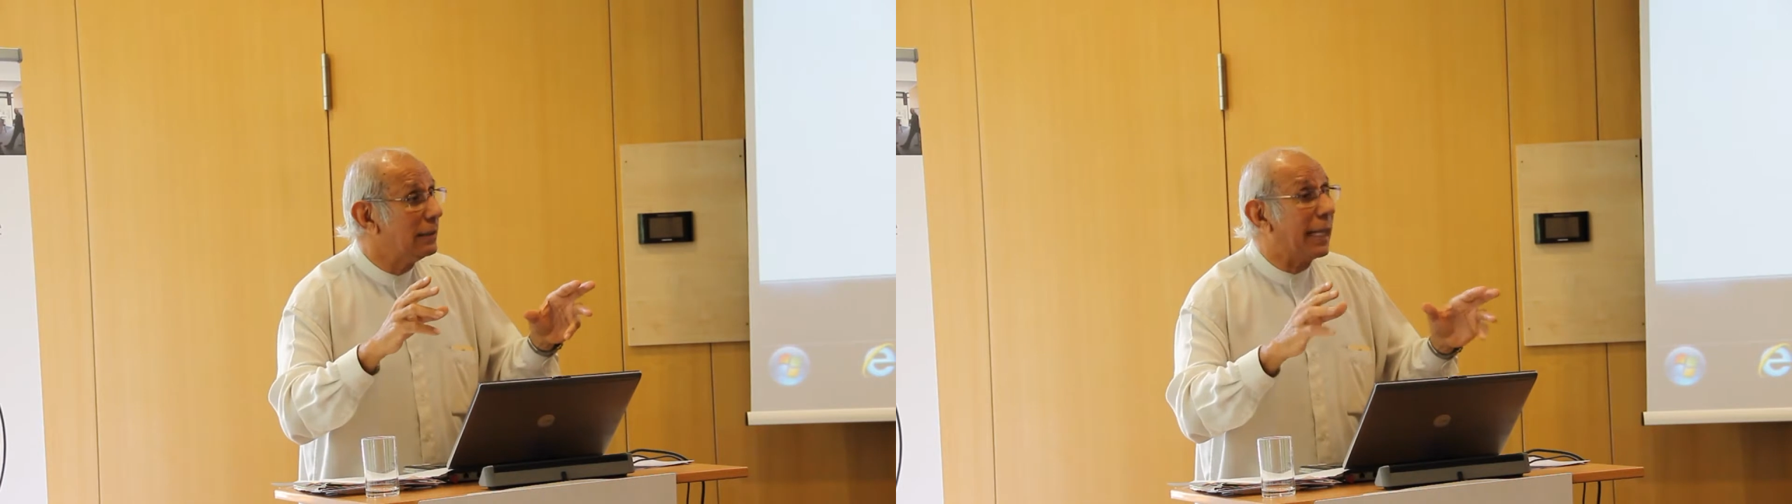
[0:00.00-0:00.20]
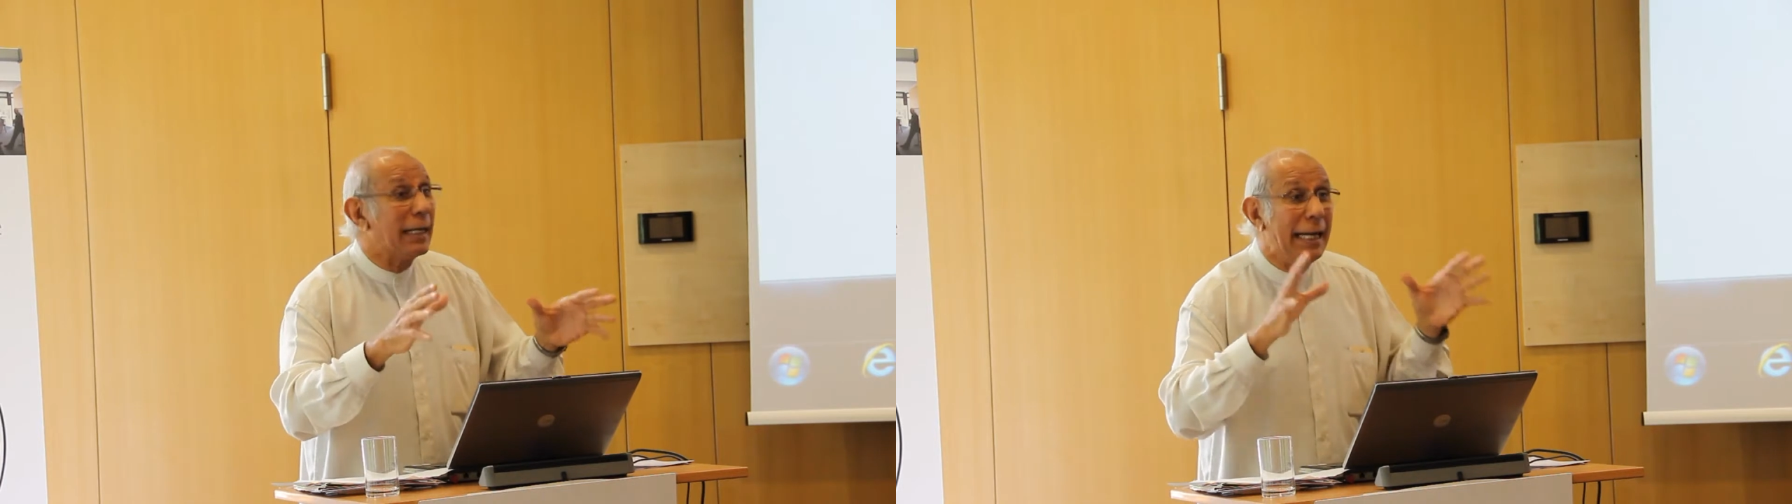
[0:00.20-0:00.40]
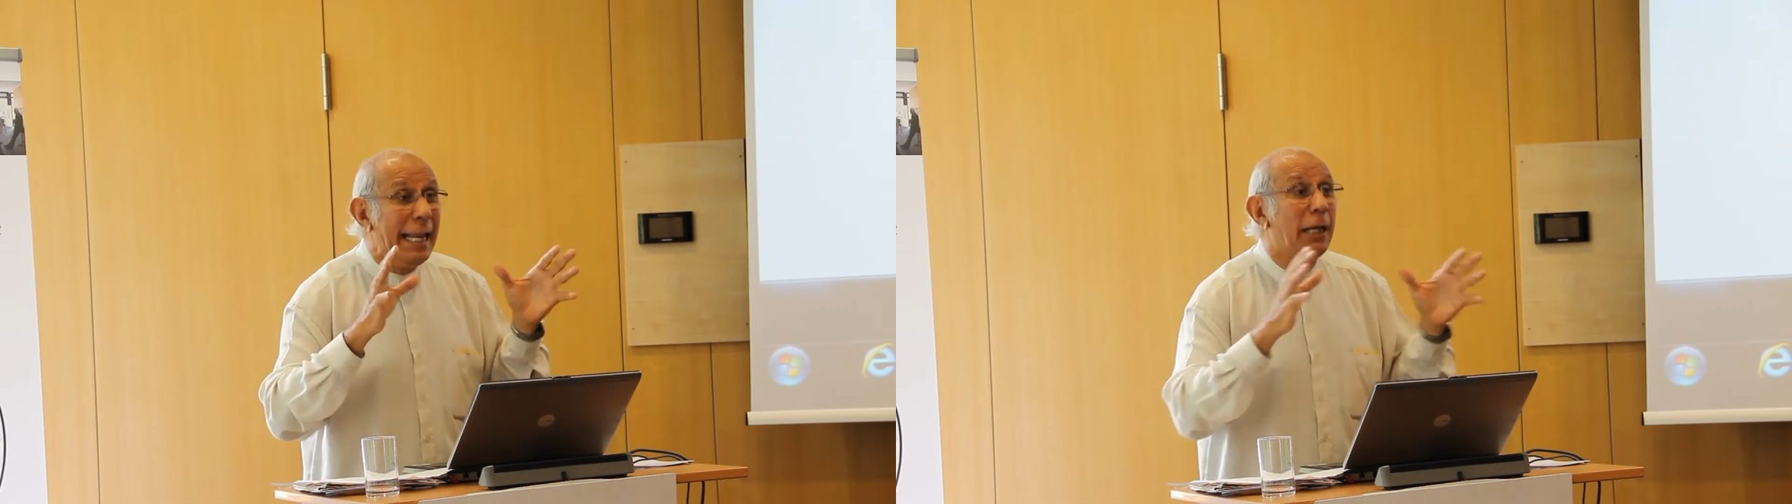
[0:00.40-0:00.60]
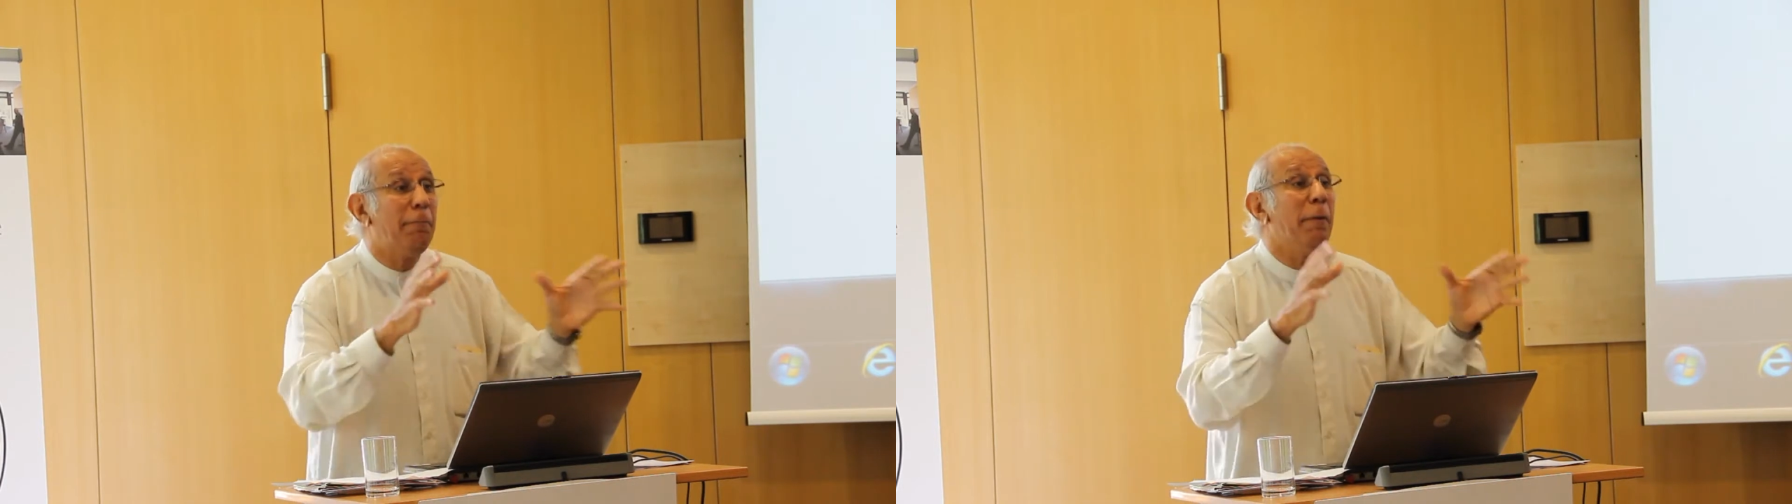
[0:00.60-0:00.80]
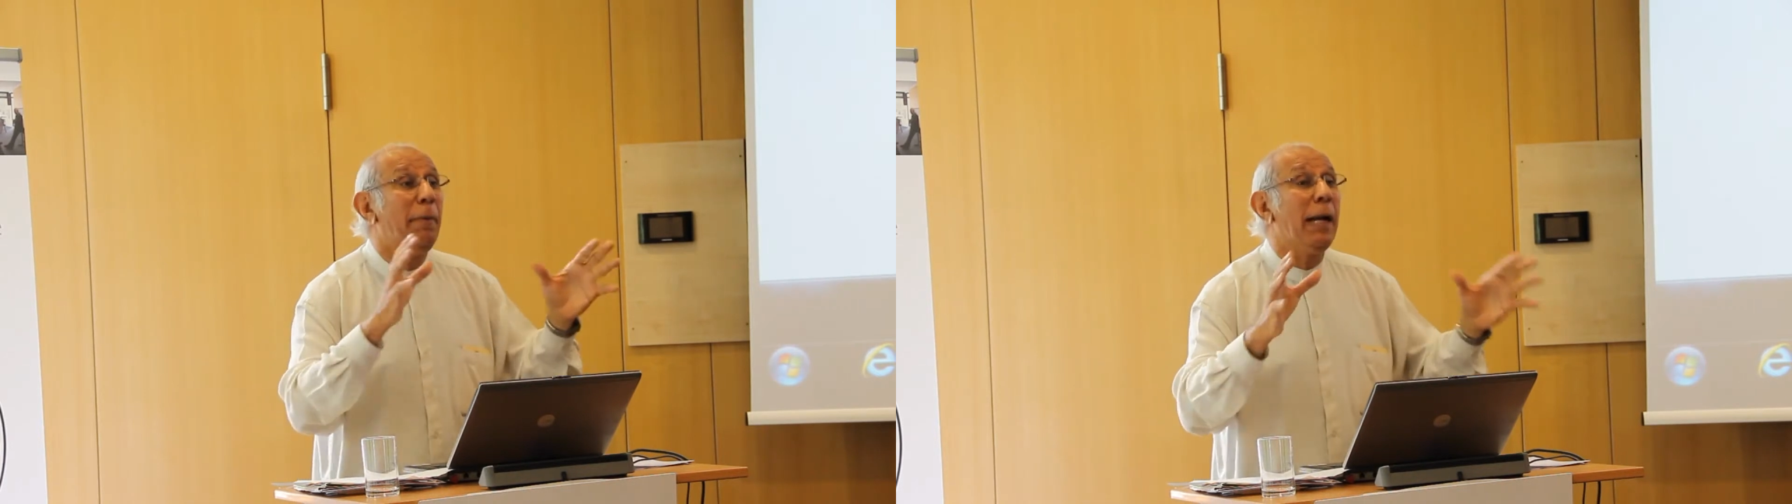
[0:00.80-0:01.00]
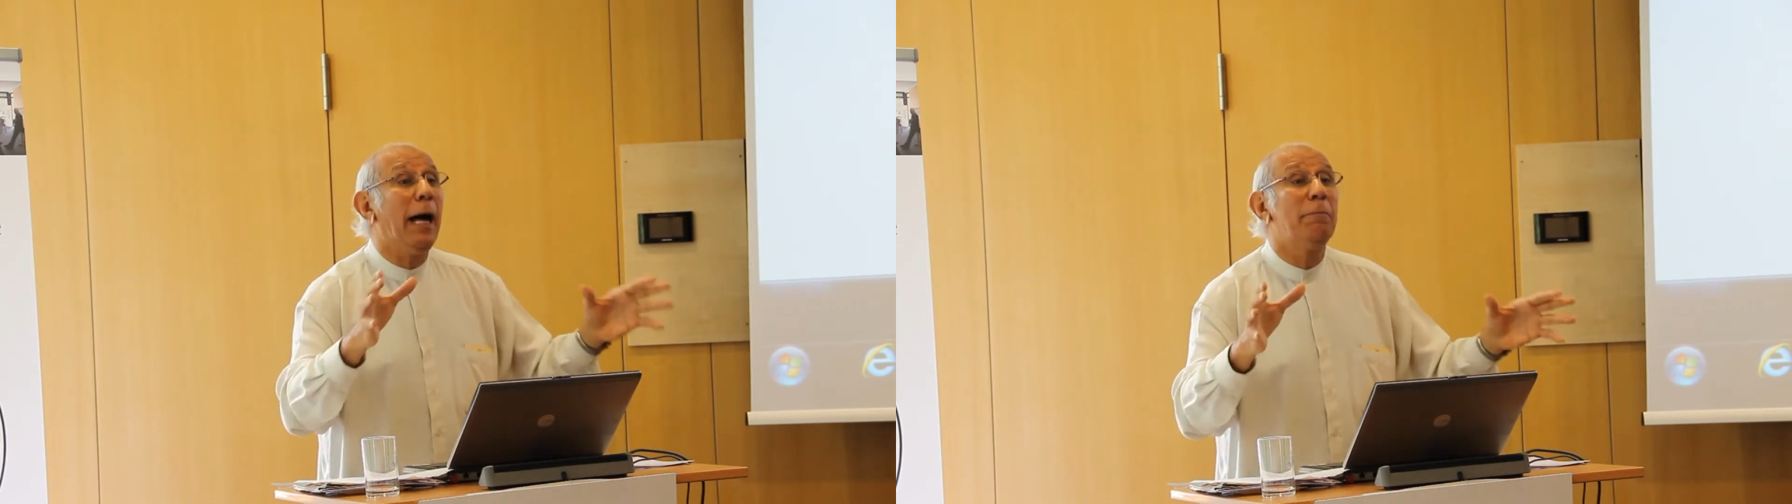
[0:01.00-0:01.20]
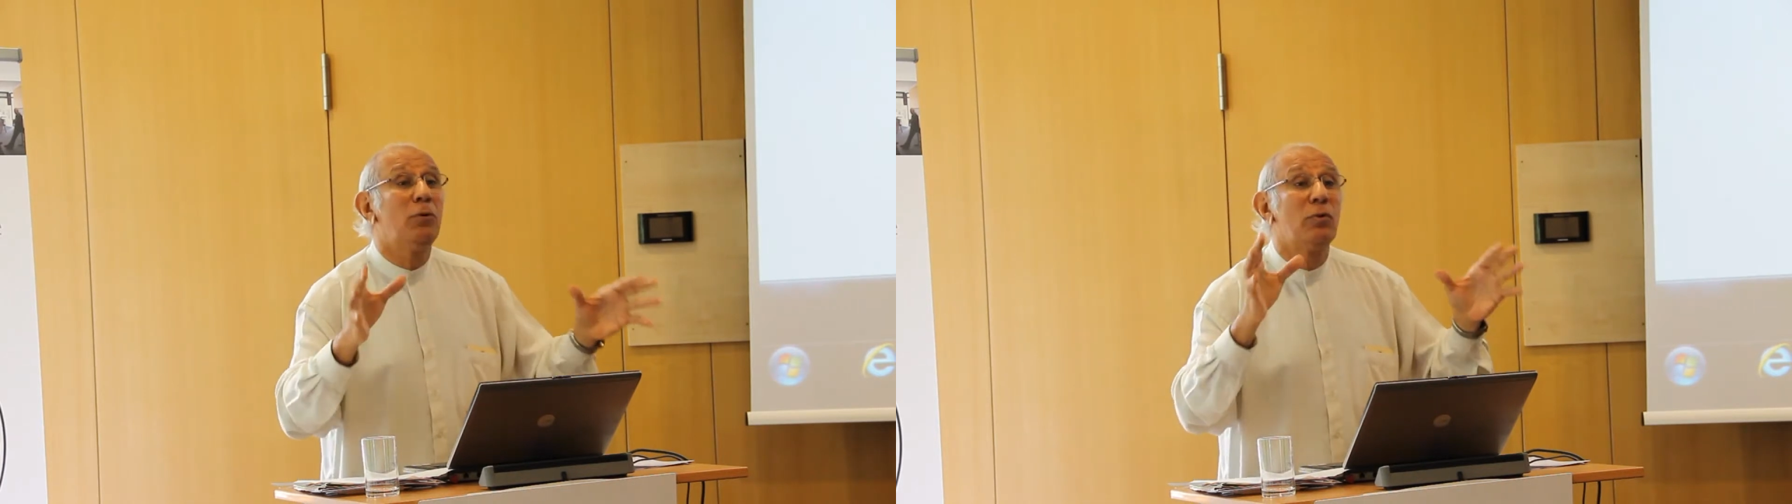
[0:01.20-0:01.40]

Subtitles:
that link people up